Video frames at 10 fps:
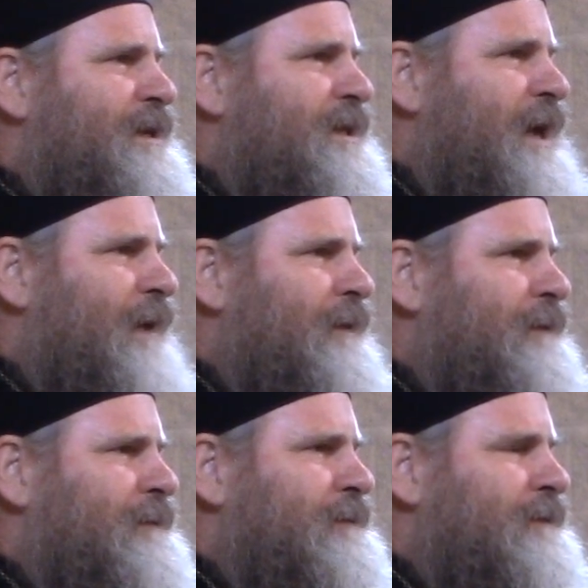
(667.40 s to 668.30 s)
together.
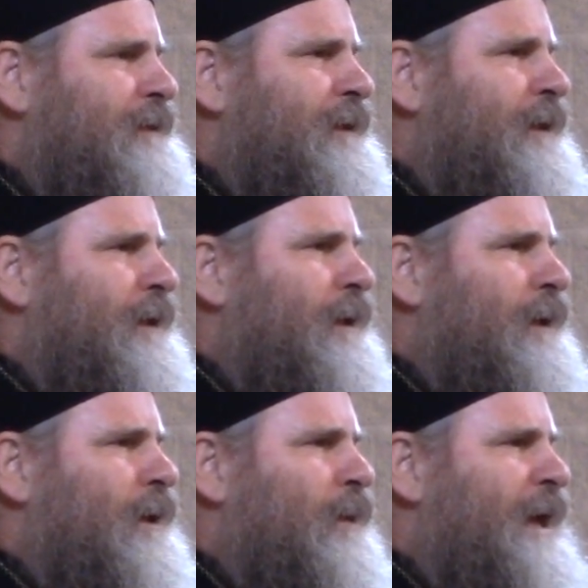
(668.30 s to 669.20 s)

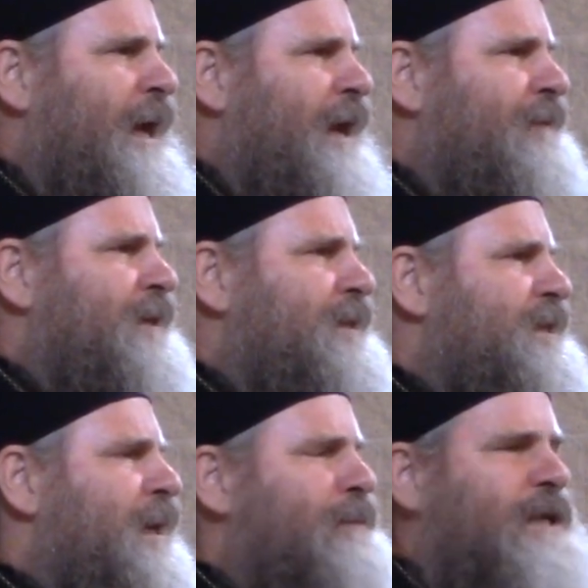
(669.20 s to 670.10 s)
We have
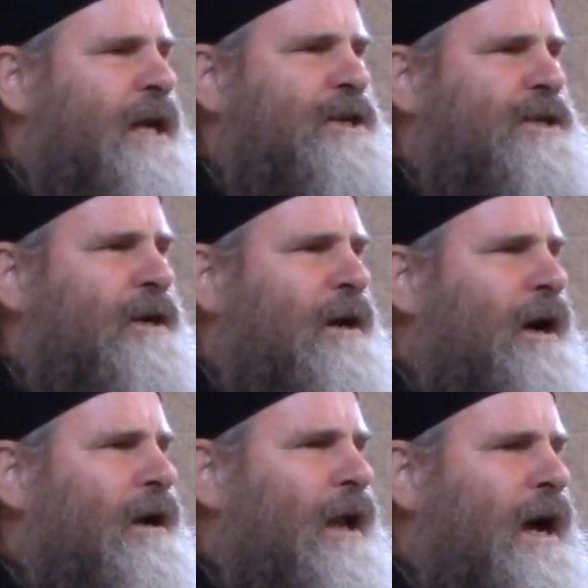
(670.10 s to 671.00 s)
this temptation in
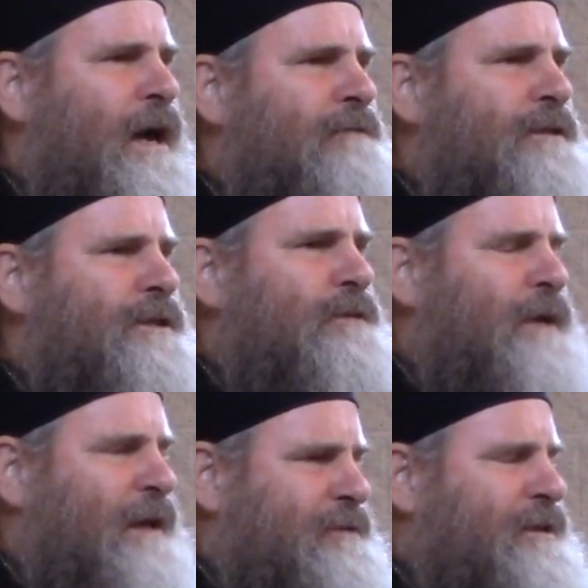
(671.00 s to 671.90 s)
our lives.
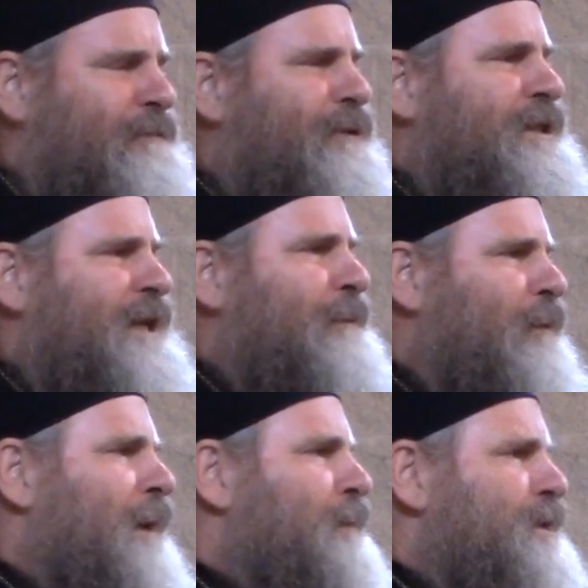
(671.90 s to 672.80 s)
We have some, for example,
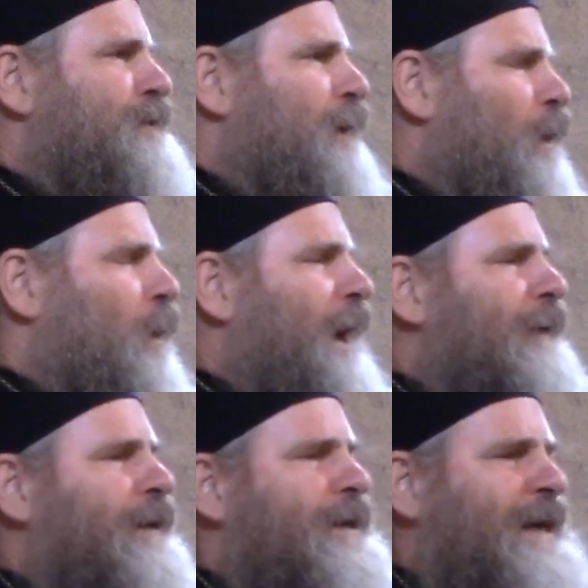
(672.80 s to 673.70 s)
members of our
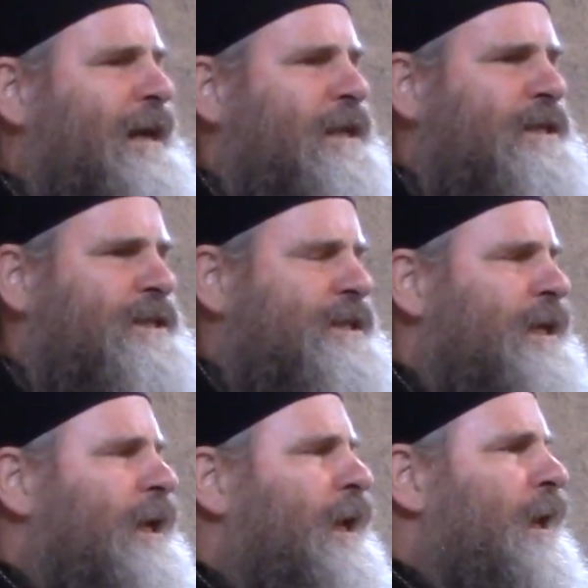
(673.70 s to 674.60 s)
choir in Dallas.
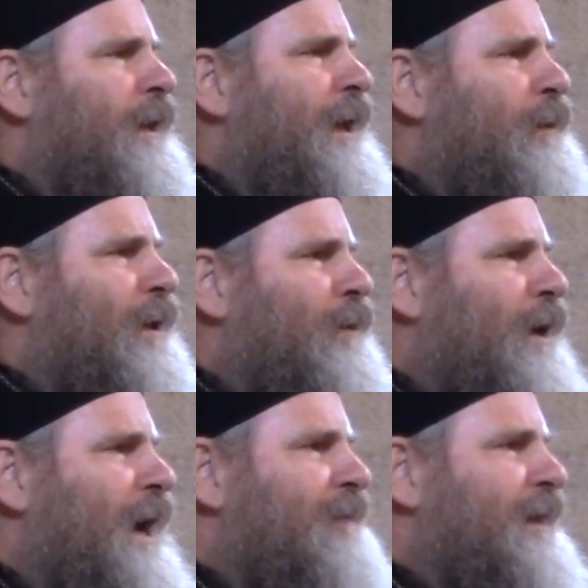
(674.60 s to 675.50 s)
They will
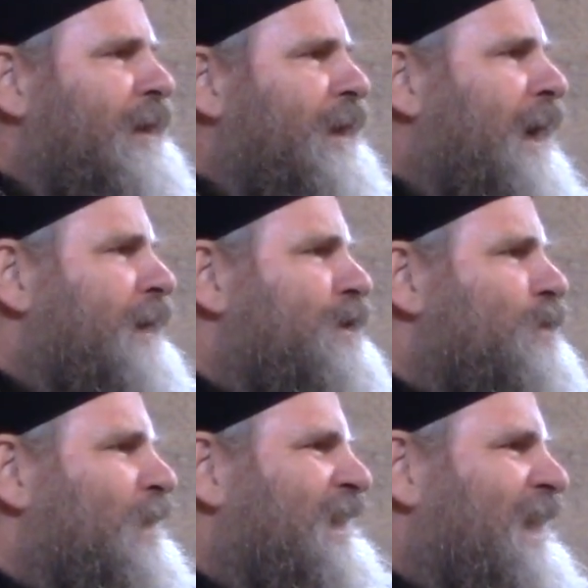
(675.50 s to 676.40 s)
arrive at
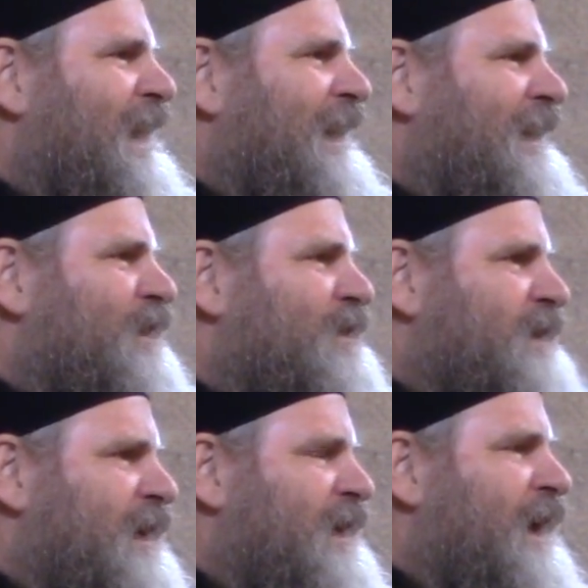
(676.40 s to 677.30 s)
9:29
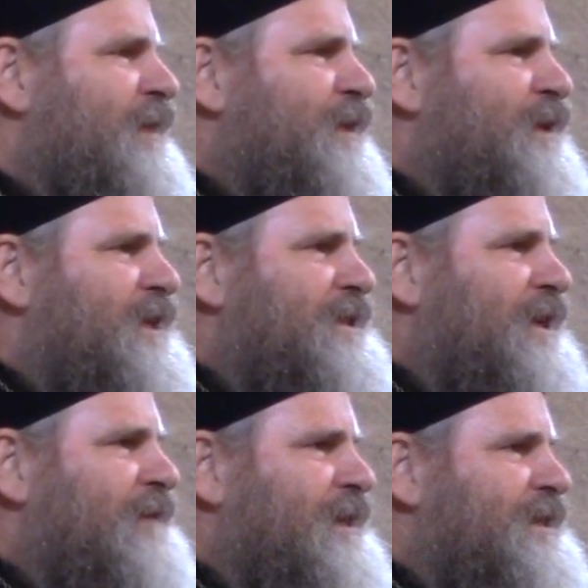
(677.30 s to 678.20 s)
or 9:30
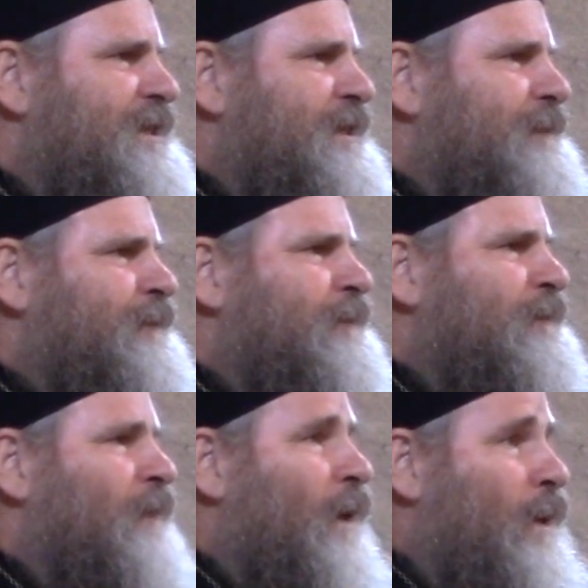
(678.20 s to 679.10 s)
service,
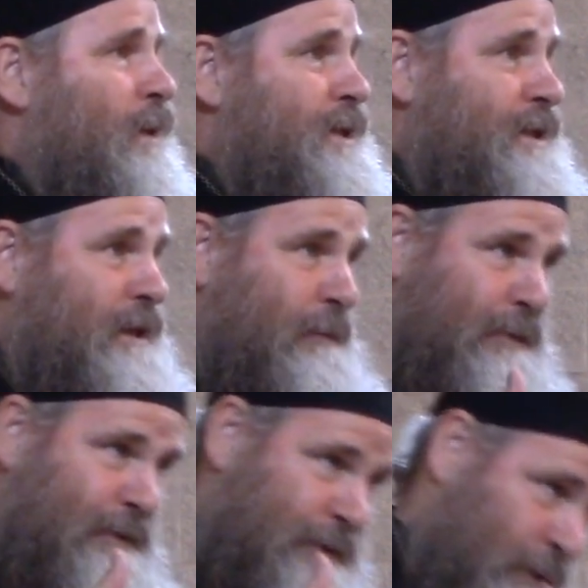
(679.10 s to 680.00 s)
or just come
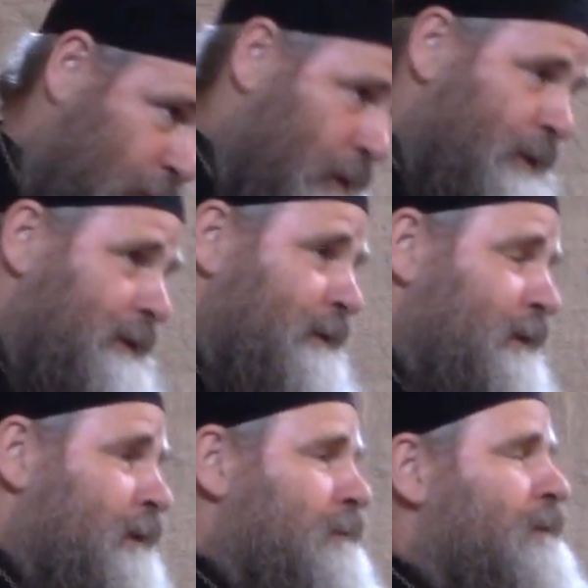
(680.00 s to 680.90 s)
through the
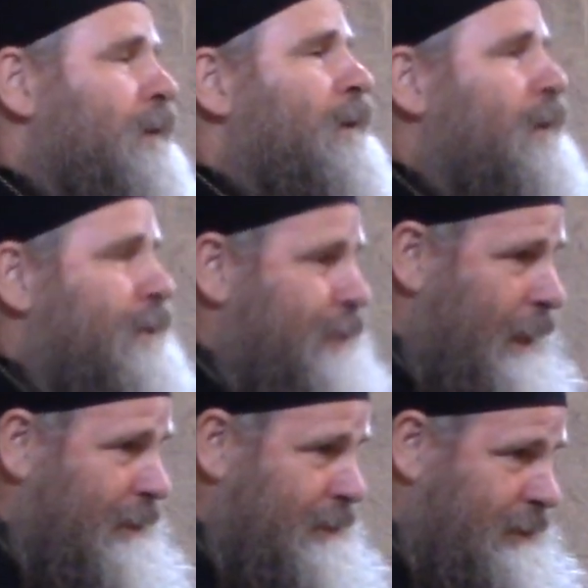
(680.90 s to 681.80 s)
door
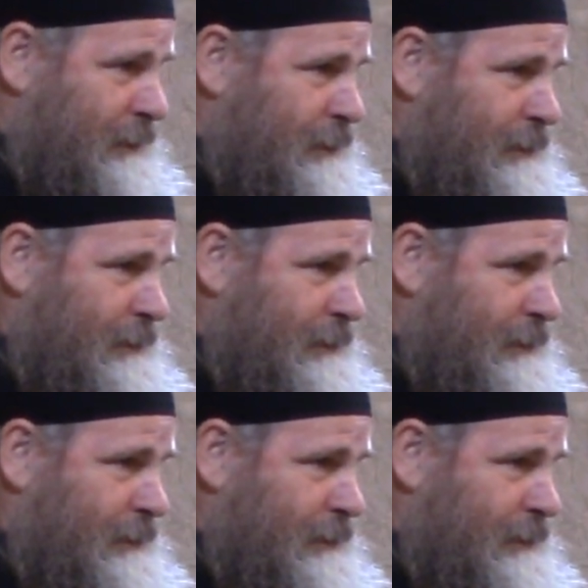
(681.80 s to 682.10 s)
shuts at